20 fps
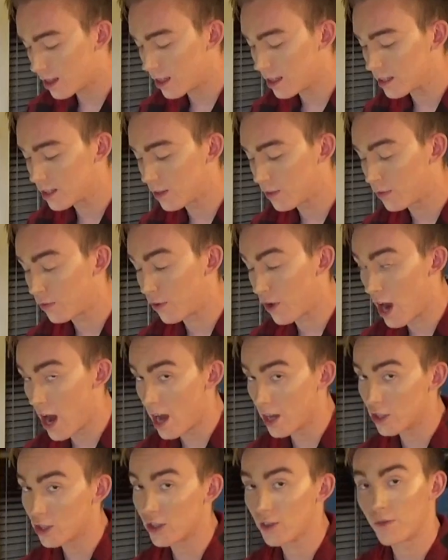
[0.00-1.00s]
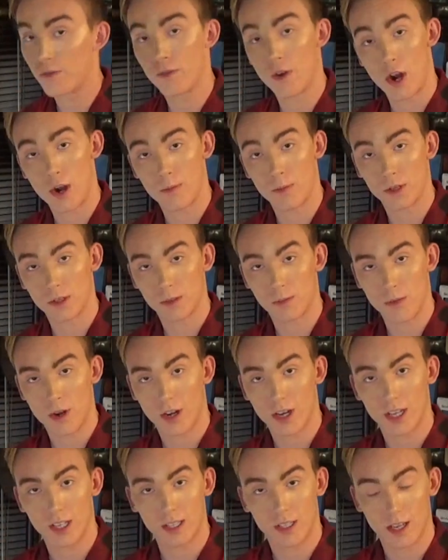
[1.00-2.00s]
these fresh farmer's
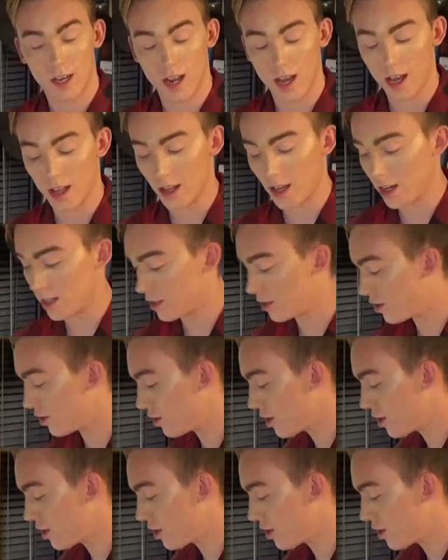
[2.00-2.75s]
market today, ladies and